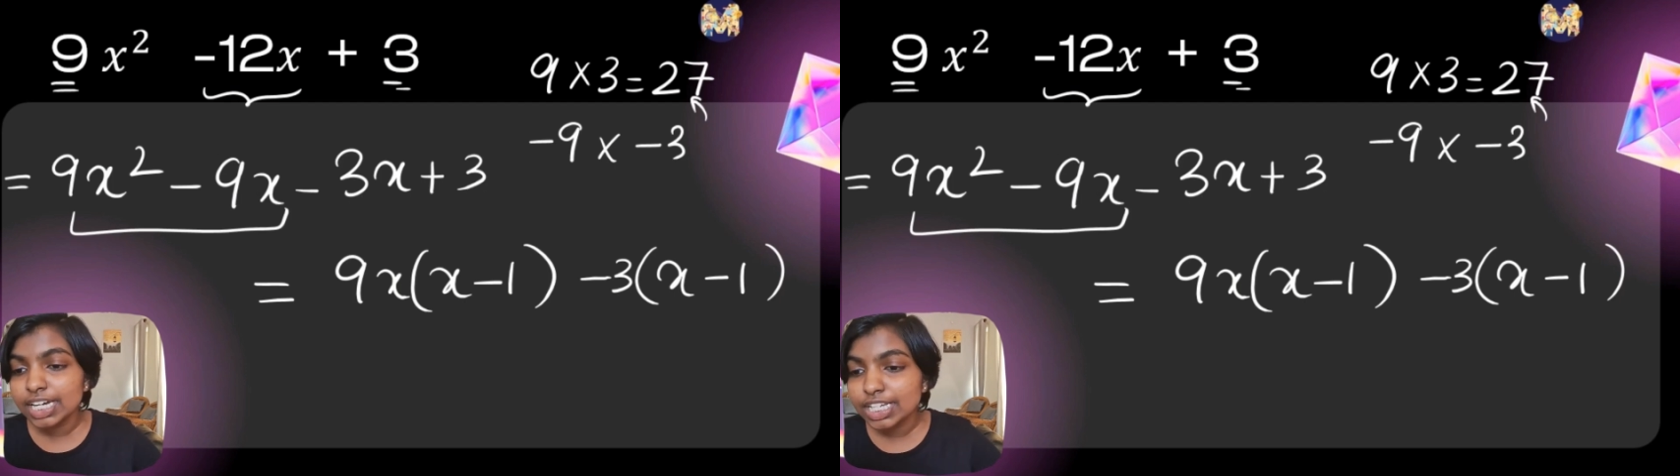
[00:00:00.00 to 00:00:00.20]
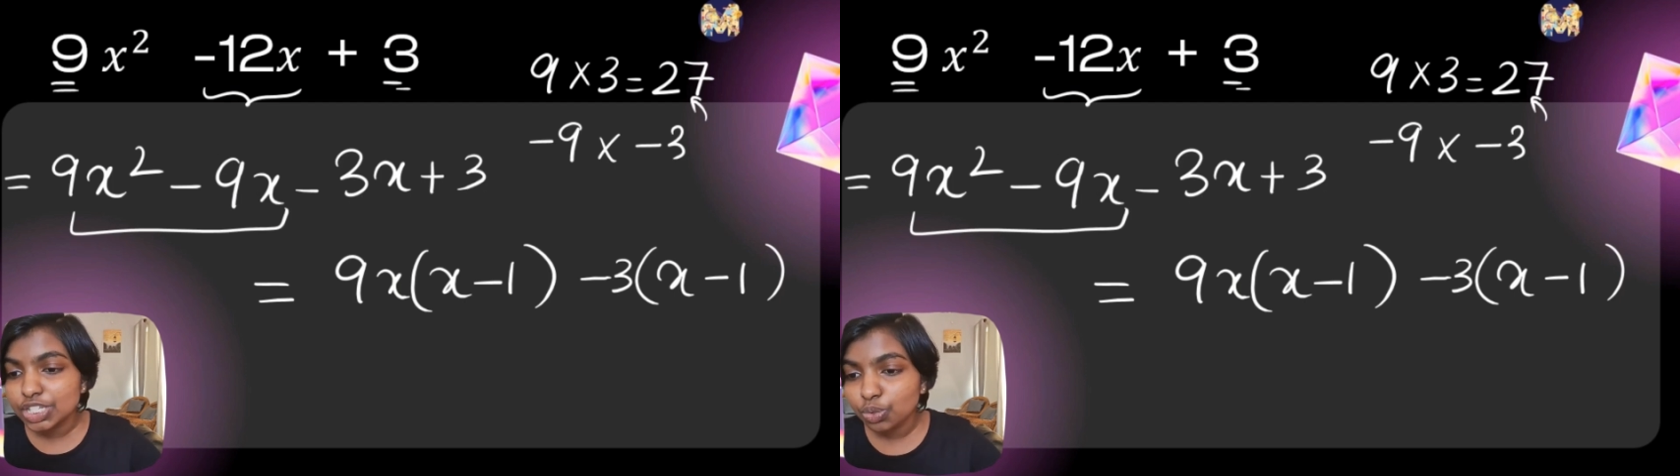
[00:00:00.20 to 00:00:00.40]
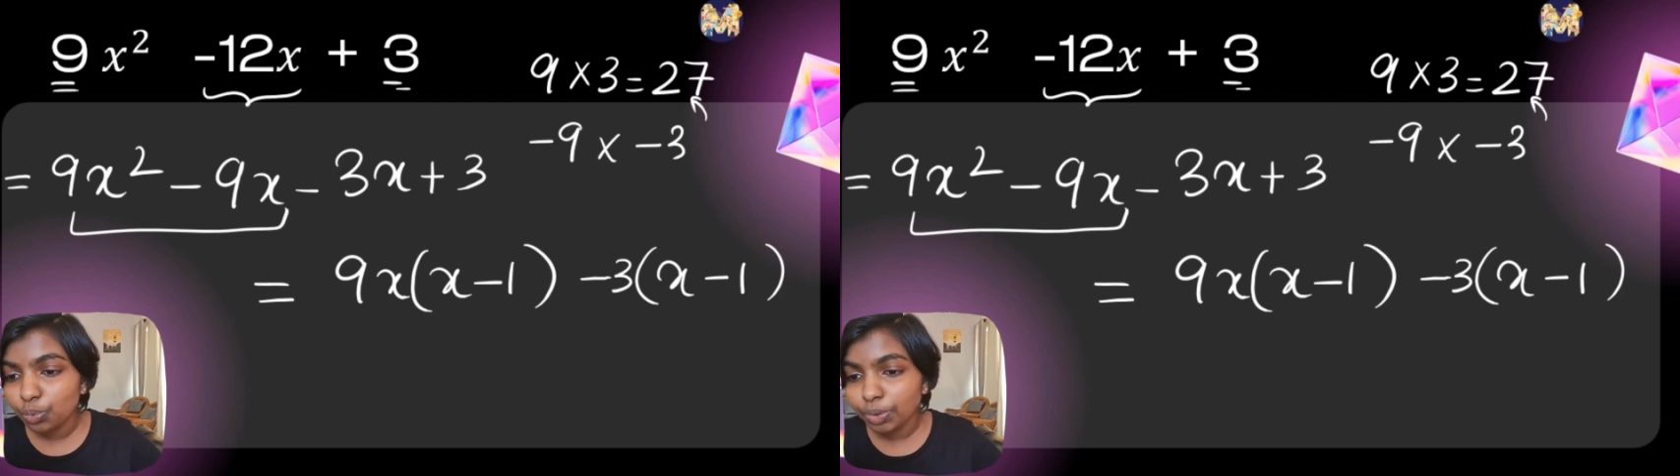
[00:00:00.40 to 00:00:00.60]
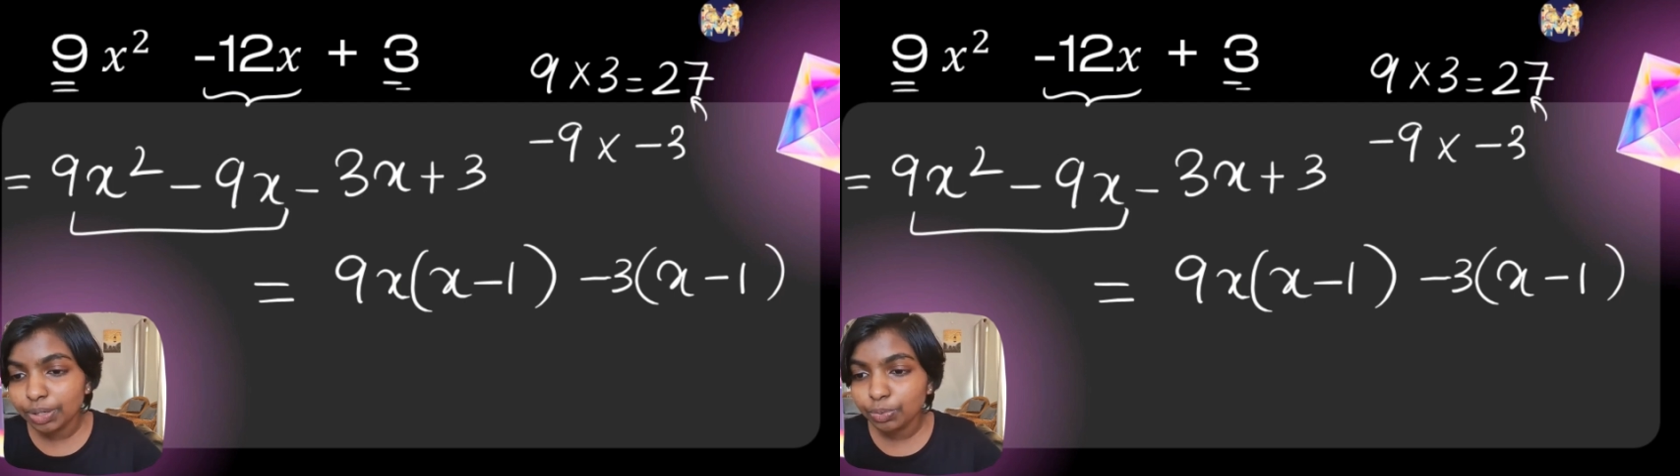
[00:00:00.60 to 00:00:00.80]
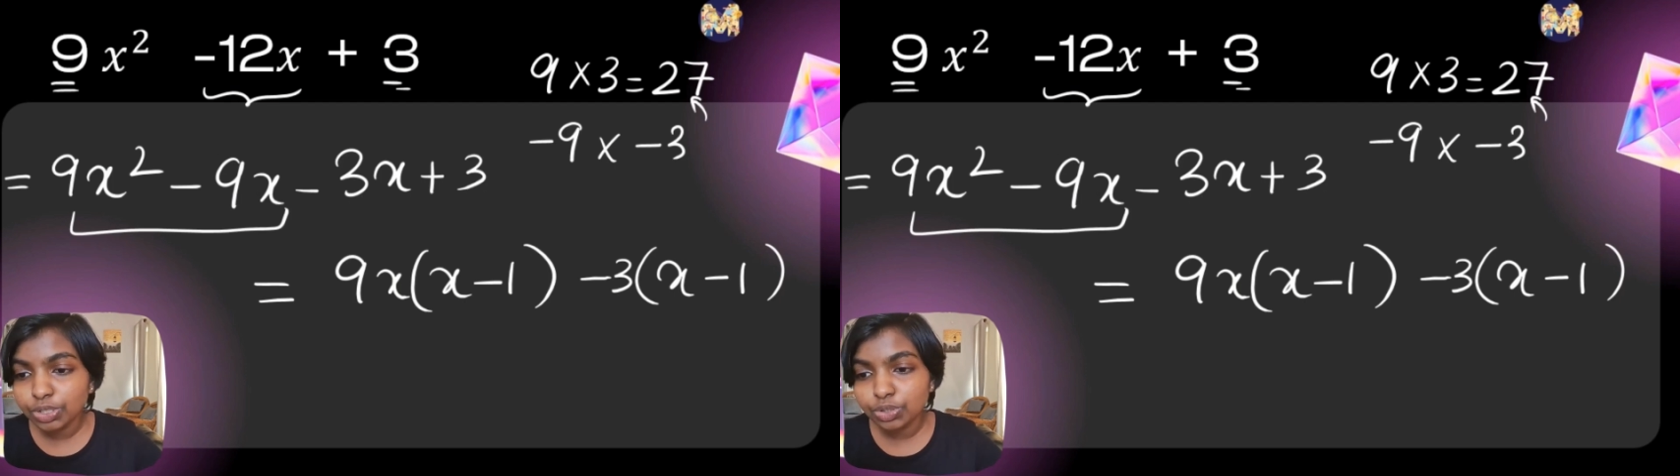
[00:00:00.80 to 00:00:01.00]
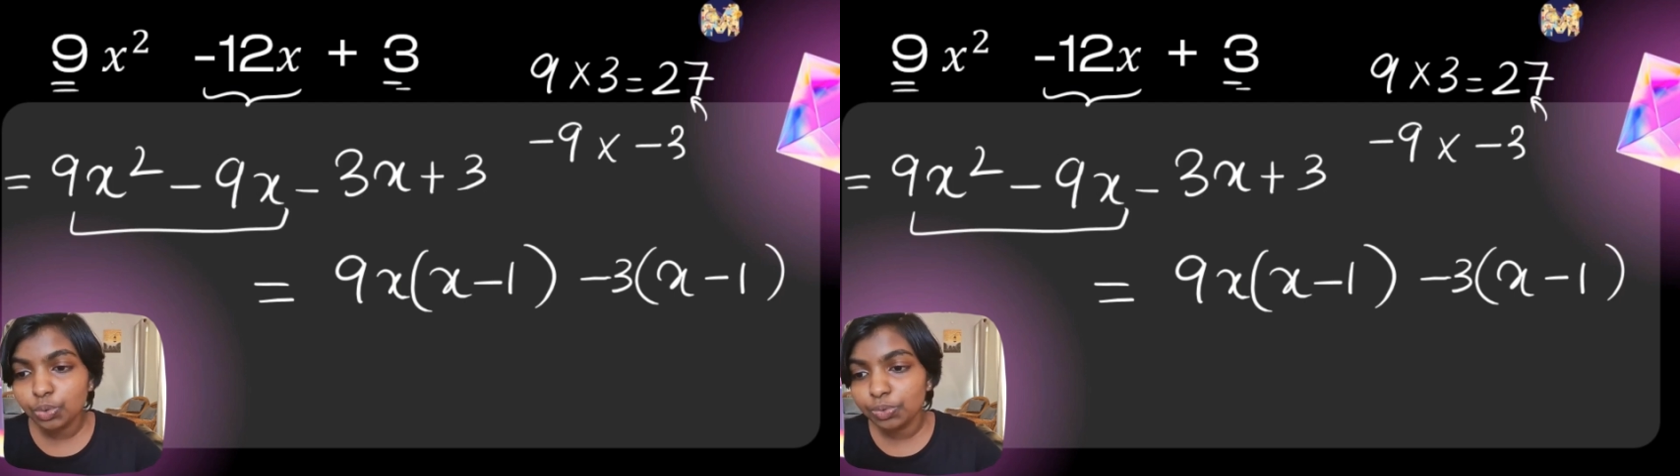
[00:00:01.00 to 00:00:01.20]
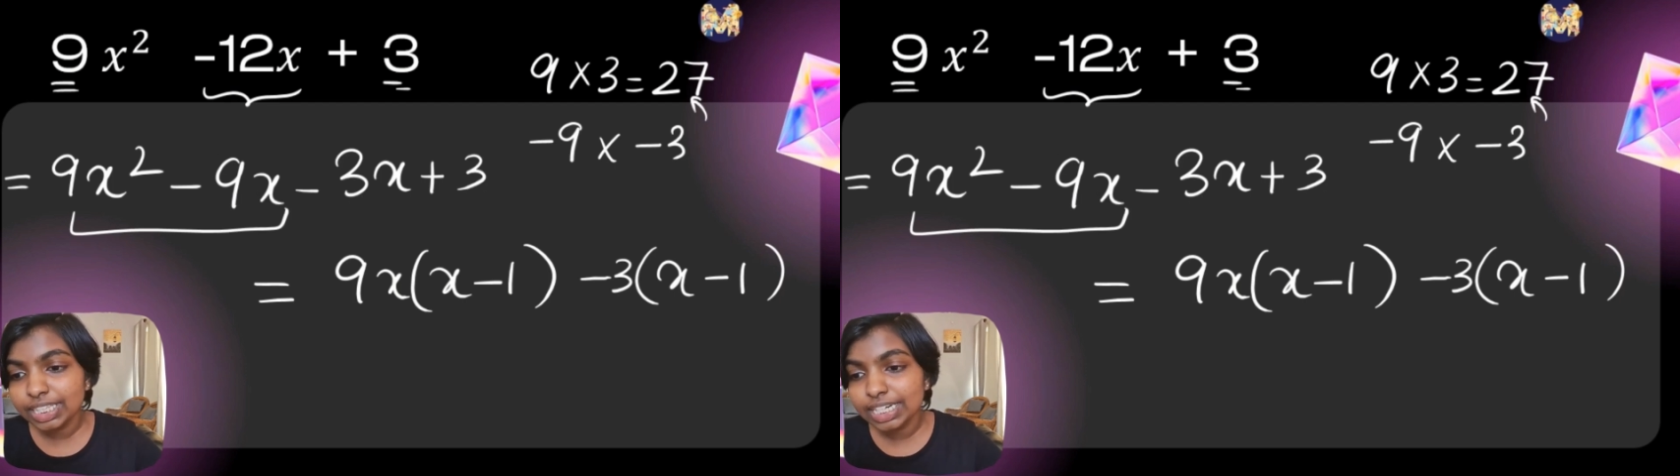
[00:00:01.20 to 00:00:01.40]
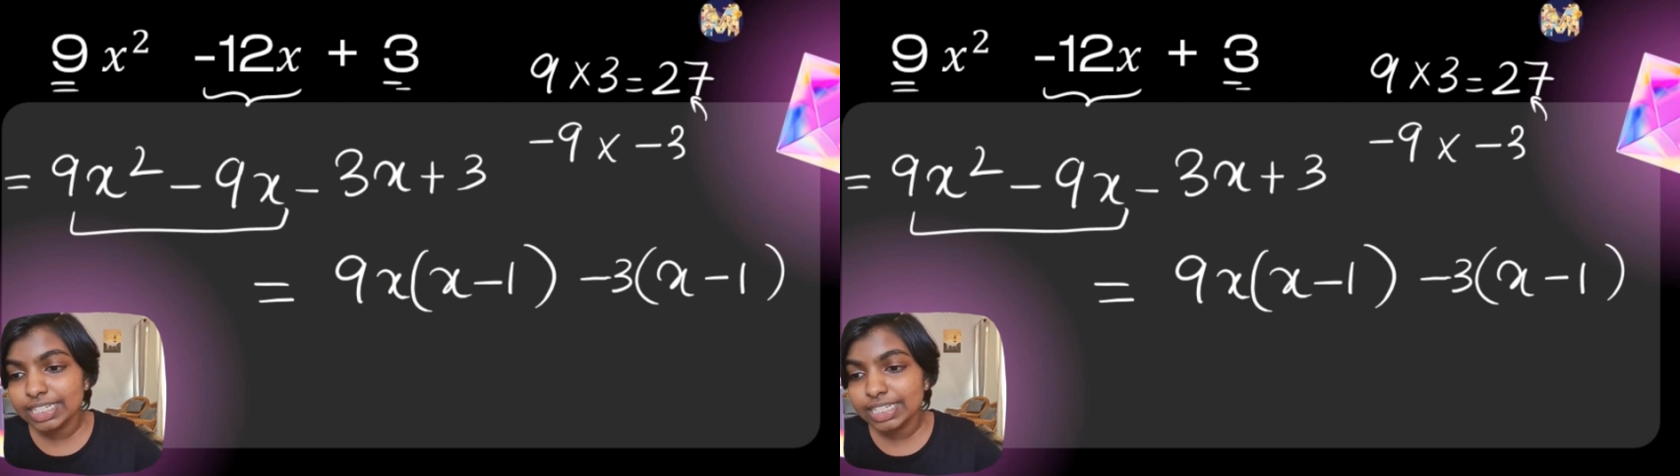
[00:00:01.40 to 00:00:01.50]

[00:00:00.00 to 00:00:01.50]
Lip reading: So we would go with